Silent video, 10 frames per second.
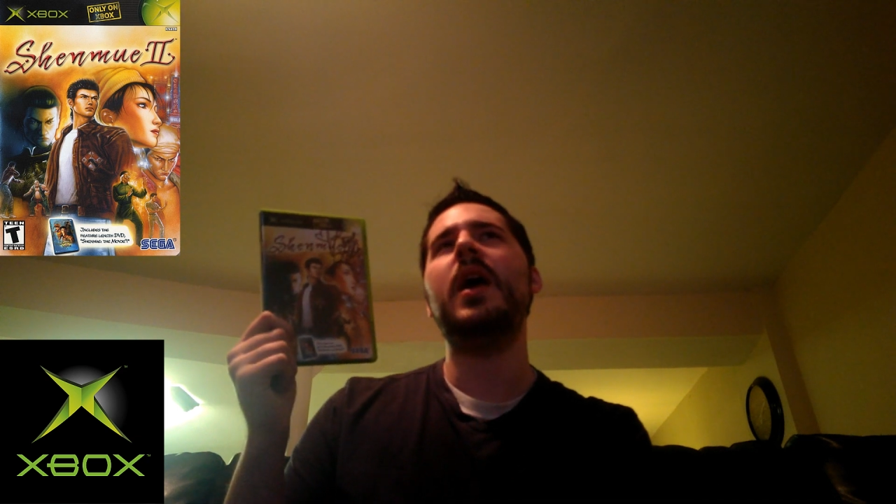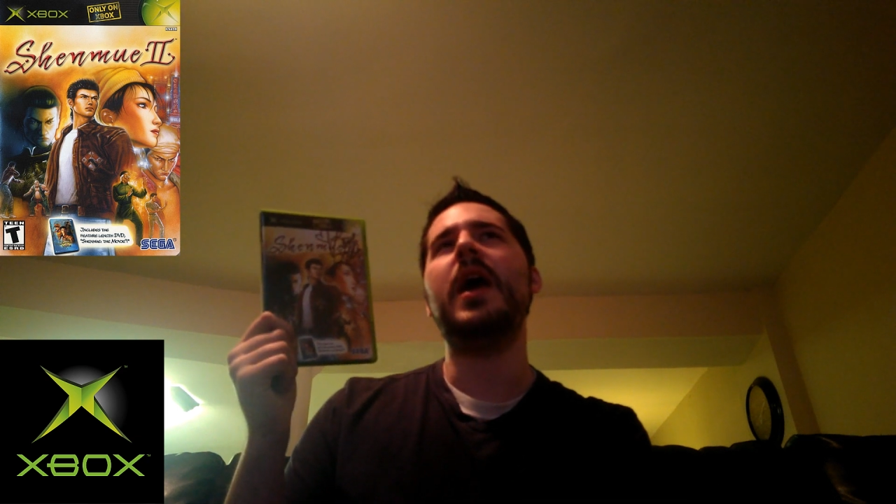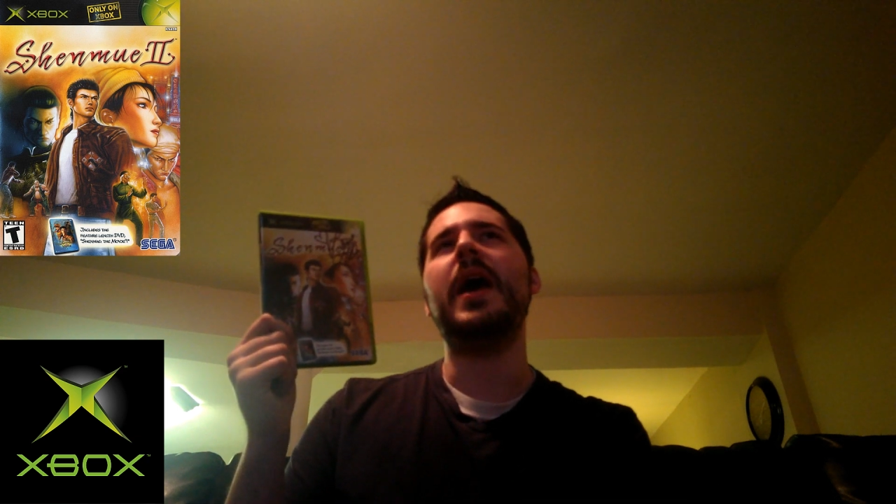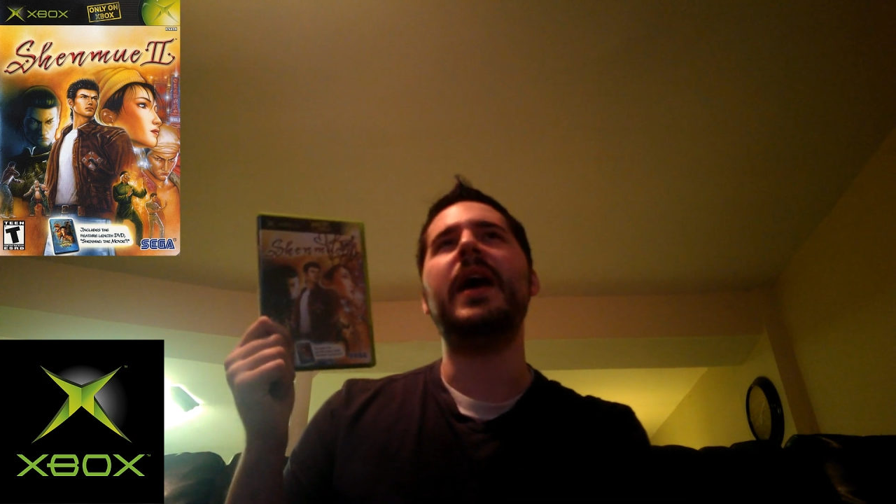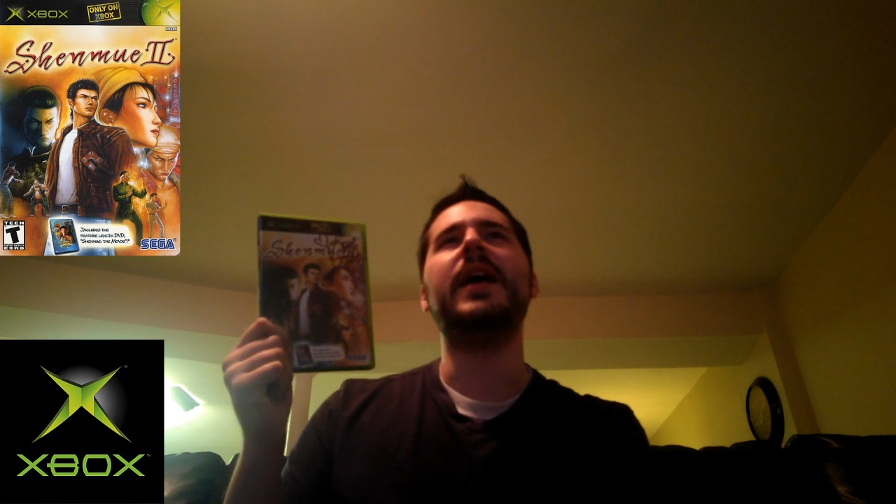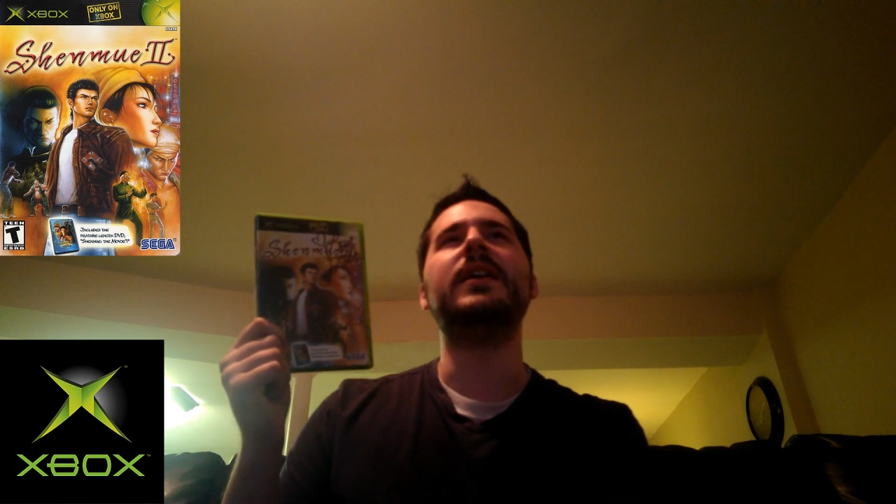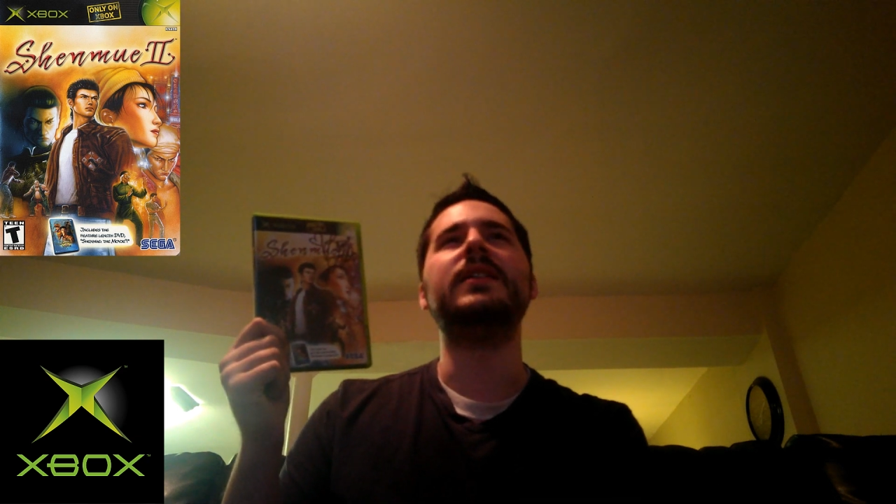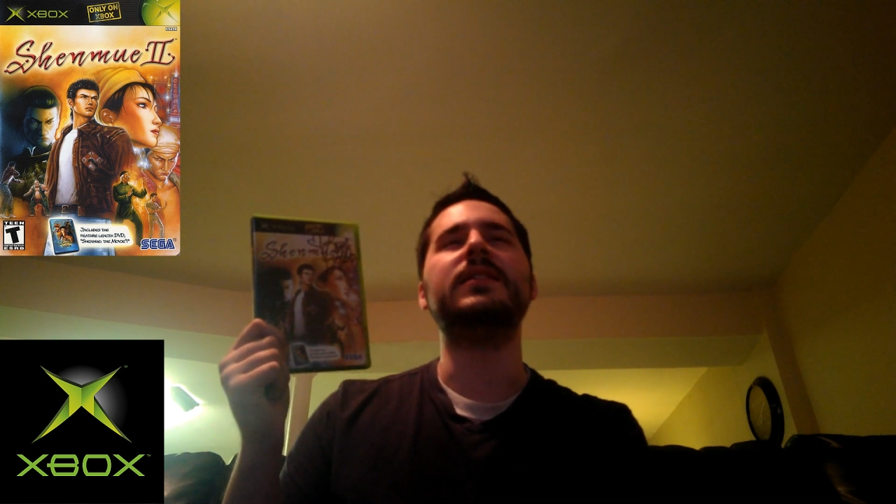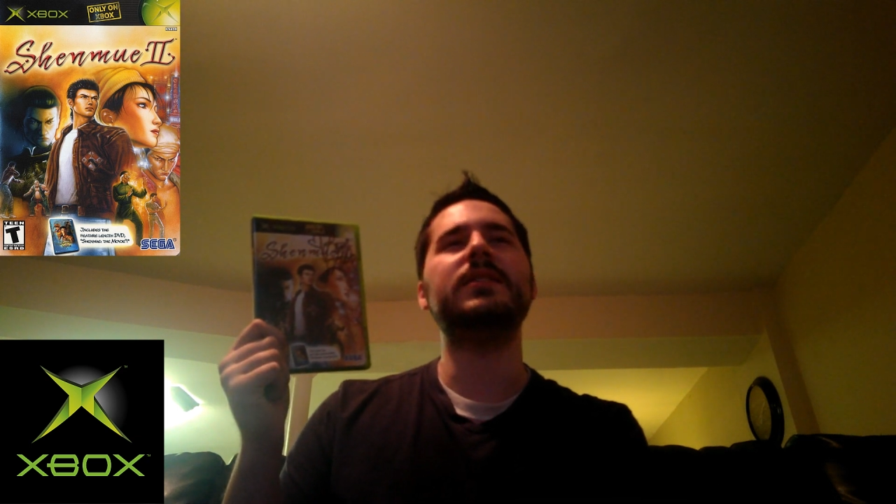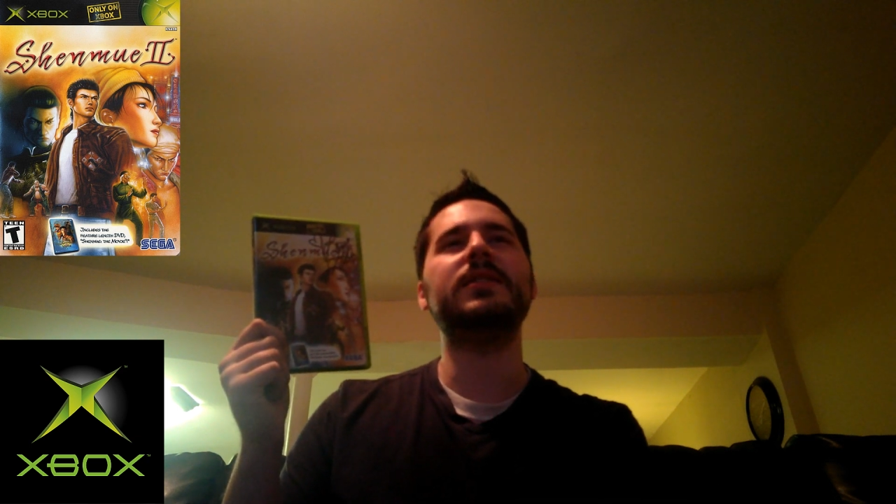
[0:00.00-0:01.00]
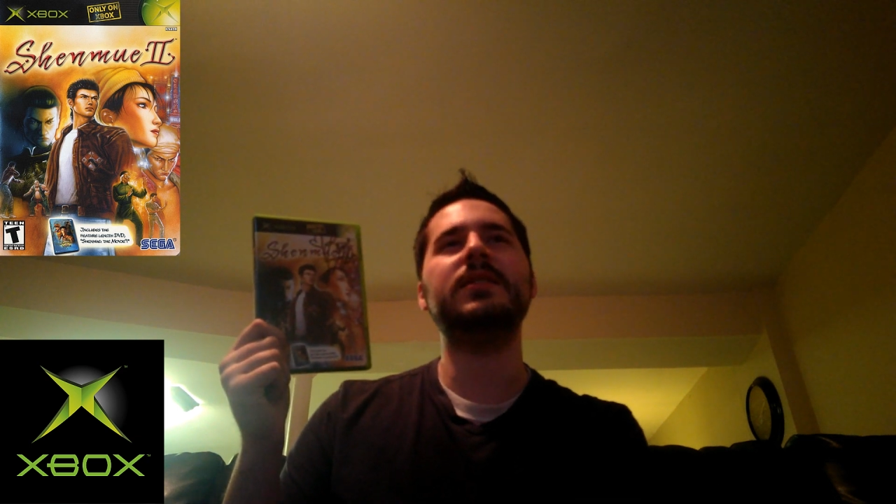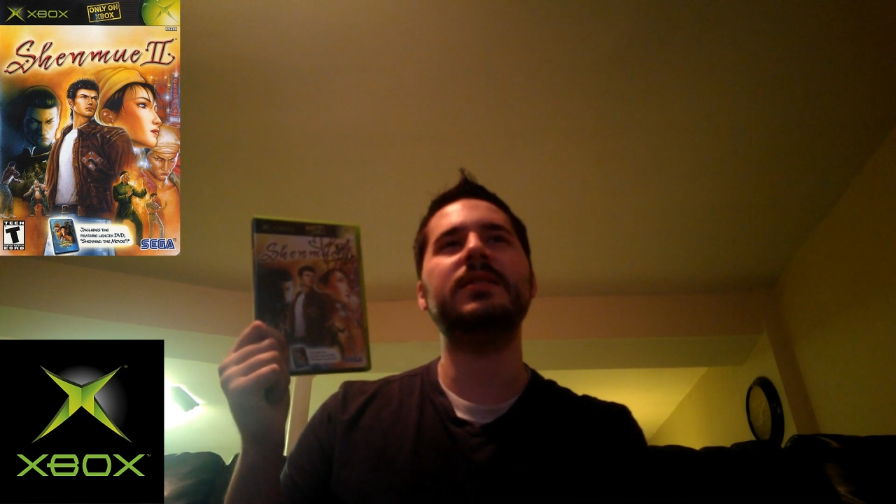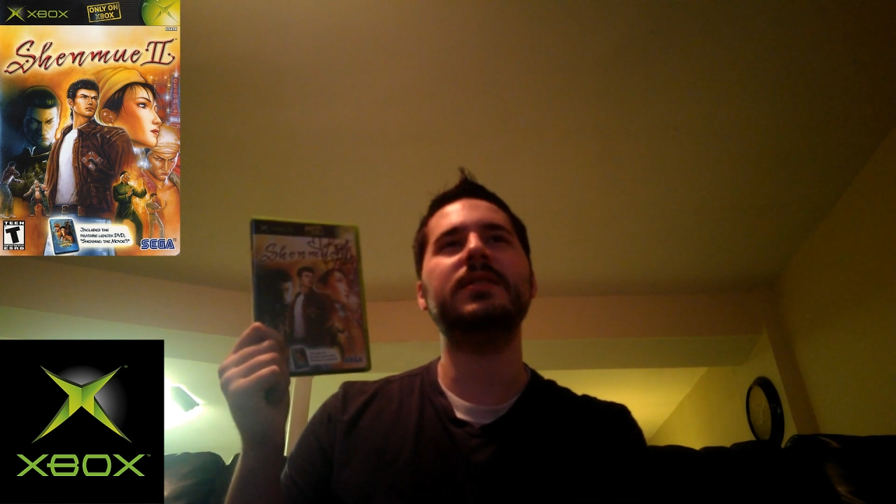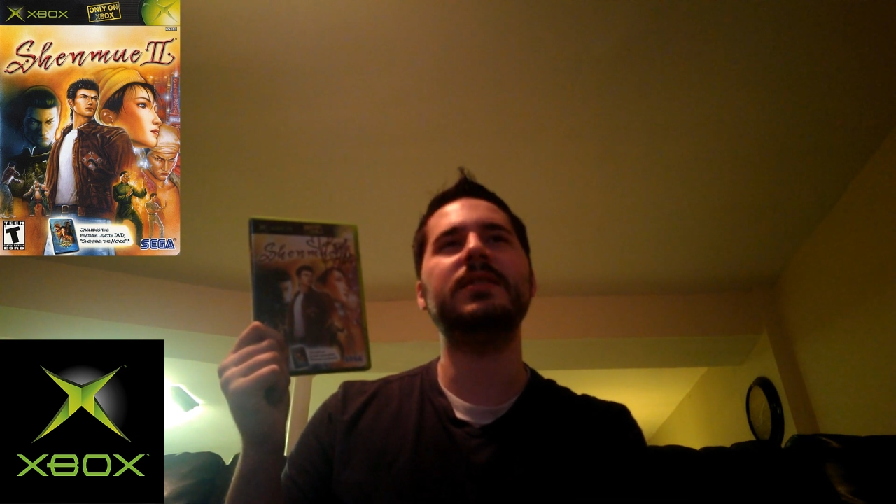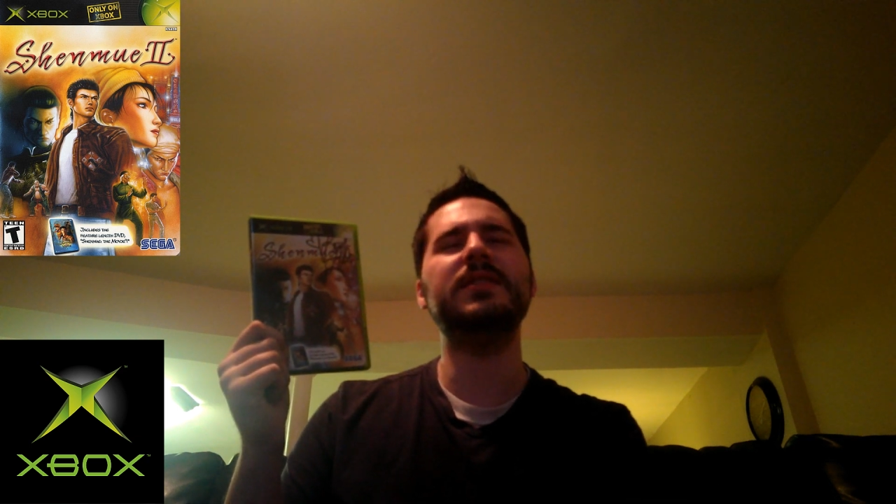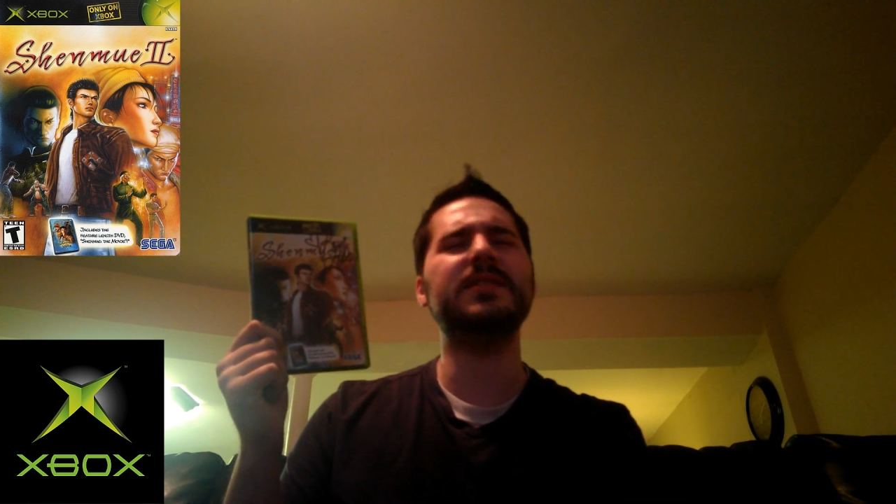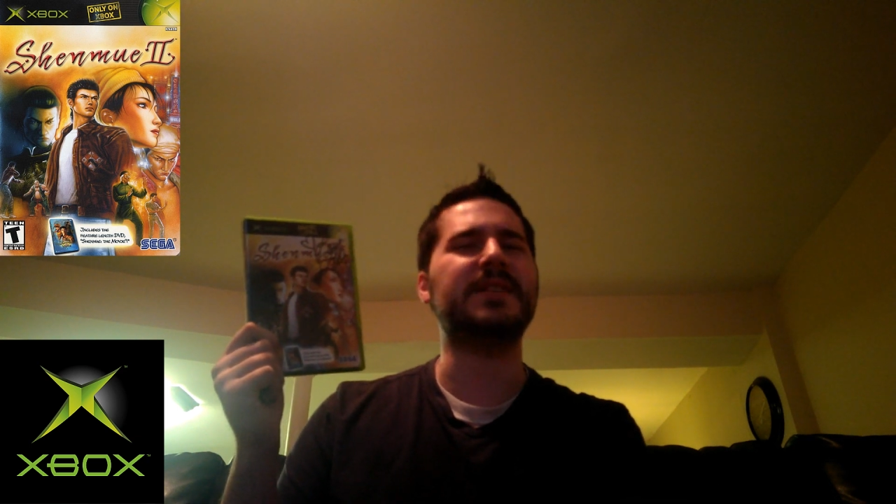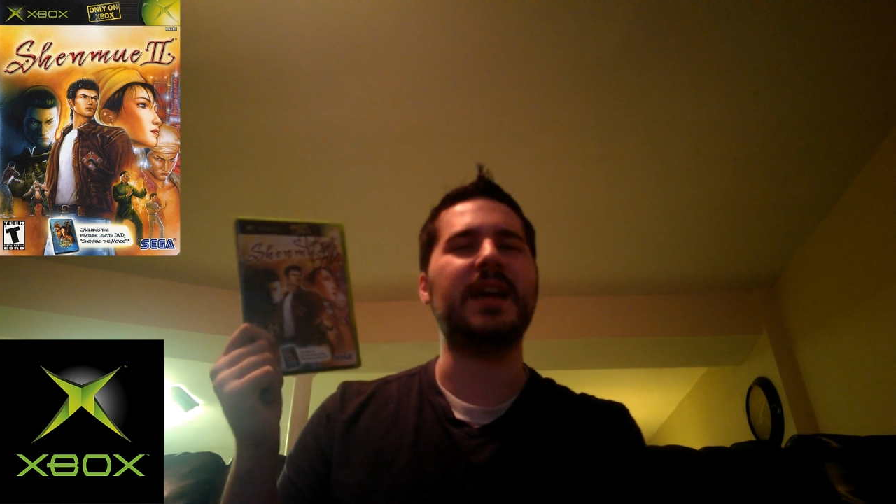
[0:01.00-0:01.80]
And you just